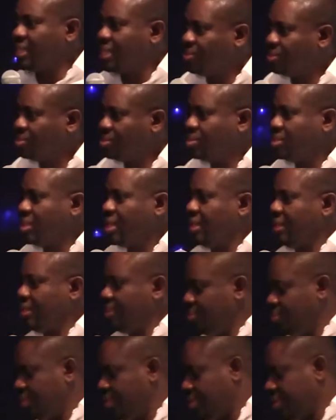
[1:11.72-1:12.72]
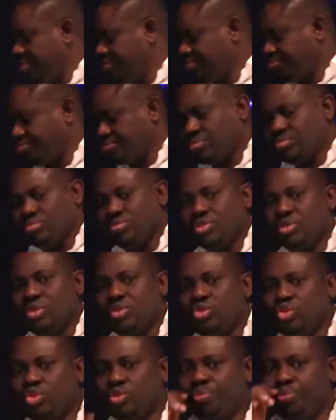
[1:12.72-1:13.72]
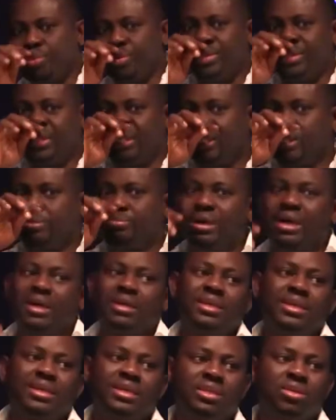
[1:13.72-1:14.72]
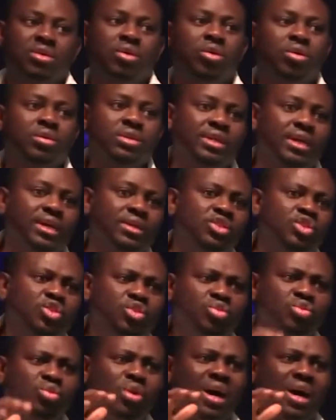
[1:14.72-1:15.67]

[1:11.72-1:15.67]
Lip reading: out. Hallelujah. To put things back in order. You